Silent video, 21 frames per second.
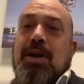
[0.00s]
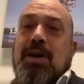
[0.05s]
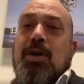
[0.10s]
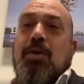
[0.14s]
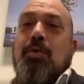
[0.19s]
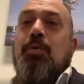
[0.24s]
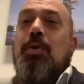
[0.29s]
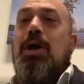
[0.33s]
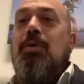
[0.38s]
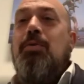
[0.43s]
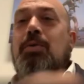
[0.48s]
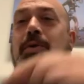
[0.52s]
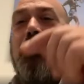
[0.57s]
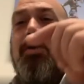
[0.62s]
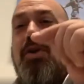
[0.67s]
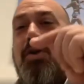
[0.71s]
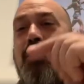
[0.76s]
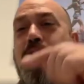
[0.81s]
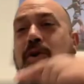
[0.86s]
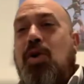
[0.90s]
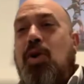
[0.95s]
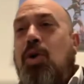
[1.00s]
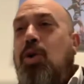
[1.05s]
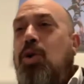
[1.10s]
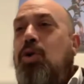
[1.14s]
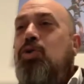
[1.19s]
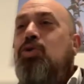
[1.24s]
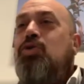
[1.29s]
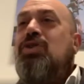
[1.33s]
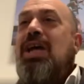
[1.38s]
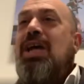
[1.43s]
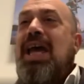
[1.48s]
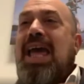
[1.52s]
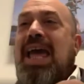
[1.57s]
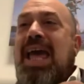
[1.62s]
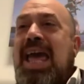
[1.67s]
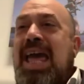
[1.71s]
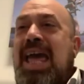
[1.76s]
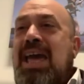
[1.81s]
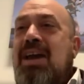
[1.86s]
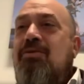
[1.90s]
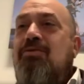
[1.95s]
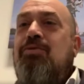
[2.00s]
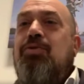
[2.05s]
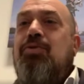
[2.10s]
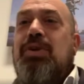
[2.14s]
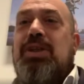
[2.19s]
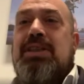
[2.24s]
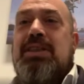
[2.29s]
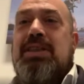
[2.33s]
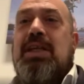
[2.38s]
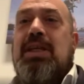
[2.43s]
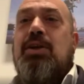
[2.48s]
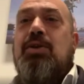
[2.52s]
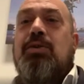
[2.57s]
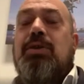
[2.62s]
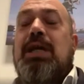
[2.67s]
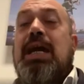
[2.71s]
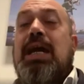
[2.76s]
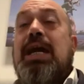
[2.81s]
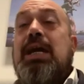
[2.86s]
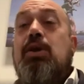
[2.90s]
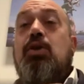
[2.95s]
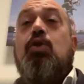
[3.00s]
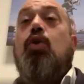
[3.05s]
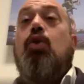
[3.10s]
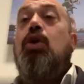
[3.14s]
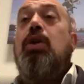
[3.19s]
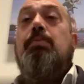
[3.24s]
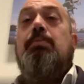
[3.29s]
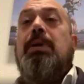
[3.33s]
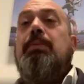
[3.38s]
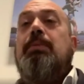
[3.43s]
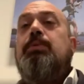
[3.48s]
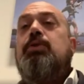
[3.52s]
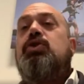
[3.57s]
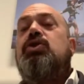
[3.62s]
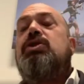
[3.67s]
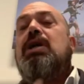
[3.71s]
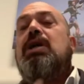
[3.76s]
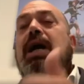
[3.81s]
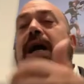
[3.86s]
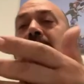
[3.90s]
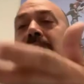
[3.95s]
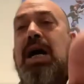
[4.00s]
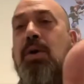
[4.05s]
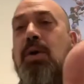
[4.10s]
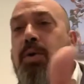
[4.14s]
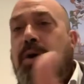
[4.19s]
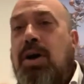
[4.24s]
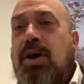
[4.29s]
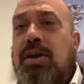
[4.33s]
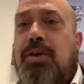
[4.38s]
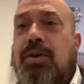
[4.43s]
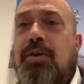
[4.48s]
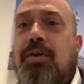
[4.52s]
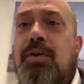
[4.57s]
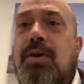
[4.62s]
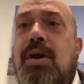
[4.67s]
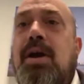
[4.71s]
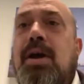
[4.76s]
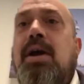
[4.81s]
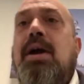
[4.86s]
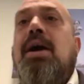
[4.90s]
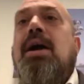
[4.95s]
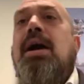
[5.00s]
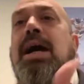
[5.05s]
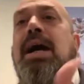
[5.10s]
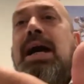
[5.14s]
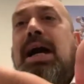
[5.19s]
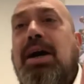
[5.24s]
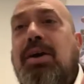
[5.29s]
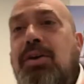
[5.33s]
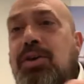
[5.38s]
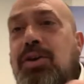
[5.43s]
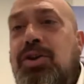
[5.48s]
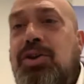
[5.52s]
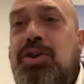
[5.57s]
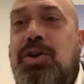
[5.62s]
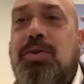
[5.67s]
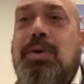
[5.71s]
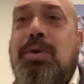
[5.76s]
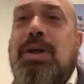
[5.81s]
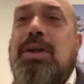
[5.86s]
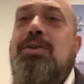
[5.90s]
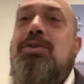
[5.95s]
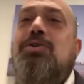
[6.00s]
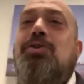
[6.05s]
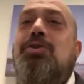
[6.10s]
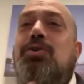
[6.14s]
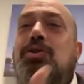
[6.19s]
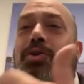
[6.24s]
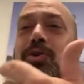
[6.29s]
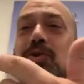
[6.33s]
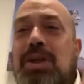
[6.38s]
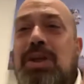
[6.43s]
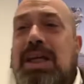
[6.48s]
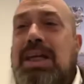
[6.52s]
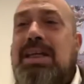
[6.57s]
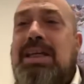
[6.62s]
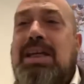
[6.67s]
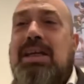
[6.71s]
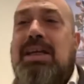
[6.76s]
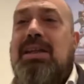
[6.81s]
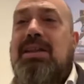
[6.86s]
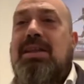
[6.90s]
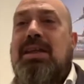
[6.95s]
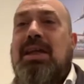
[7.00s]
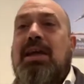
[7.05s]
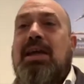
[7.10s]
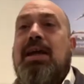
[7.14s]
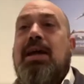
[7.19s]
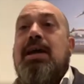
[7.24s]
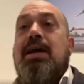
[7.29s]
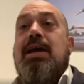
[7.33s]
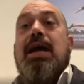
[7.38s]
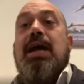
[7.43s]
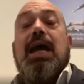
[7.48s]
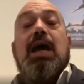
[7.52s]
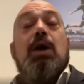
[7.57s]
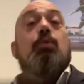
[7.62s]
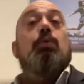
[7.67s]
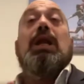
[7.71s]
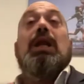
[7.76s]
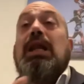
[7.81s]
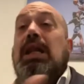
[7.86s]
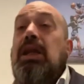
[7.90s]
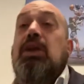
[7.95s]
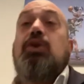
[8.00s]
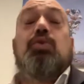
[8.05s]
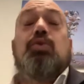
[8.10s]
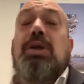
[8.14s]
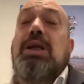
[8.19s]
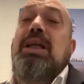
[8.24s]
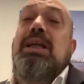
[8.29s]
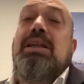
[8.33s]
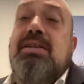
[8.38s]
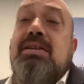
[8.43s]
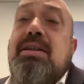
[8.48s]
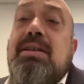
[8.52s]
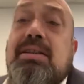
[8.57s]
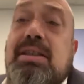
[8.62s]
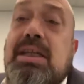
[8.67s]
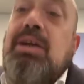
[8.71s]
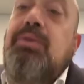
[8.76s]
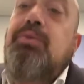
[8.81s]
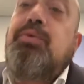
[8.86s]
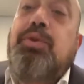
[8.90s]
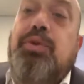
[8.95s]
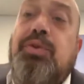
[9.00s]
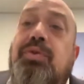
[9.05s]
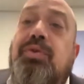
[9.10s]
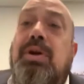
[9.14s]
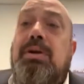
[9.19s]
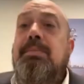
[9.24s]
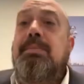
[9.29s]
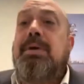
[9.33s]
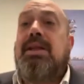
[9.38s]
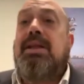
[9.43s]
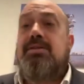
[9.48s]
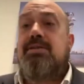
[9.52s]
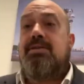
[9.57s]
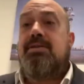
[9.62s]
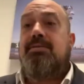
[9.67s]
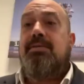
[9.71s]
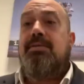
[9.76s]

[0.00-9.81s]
We were on calls every single day and calling people just, how are you? How are you doing? Do you need anything? And we literally did that for three months